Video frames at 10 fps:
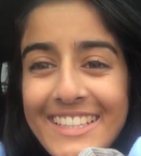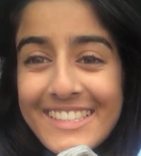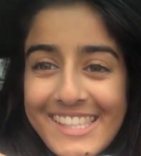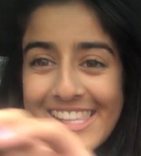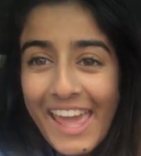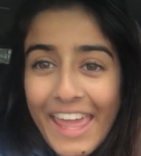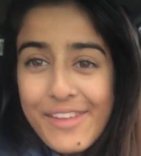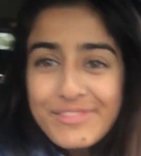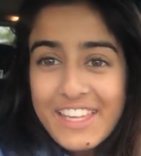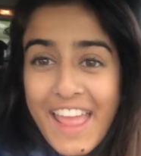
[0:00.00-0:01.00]
It's
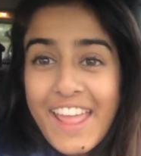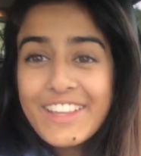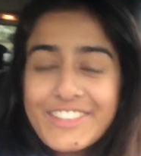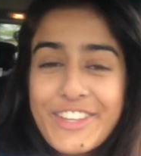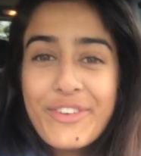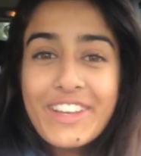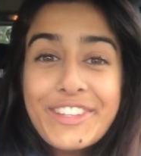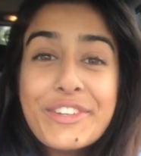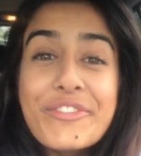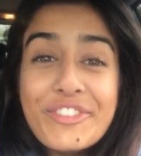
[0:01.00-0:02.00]
game day, so it
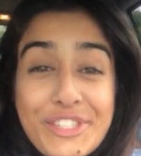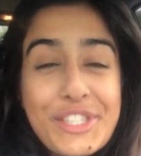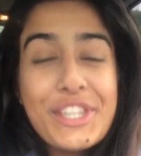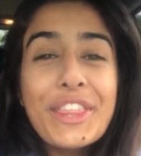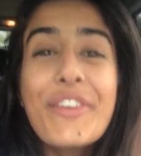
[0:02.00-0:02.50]
is officially